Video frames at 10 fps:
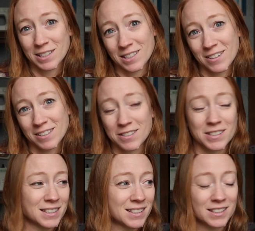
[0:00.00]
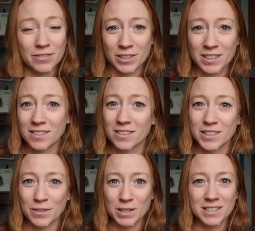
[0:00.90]
Sorry, Lucy, if you're an adult
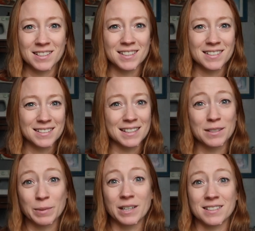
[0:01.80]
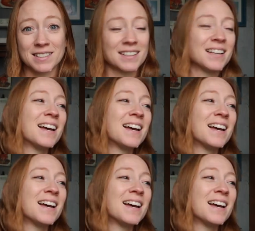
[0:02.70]
and you're watching this, that's embarrassing.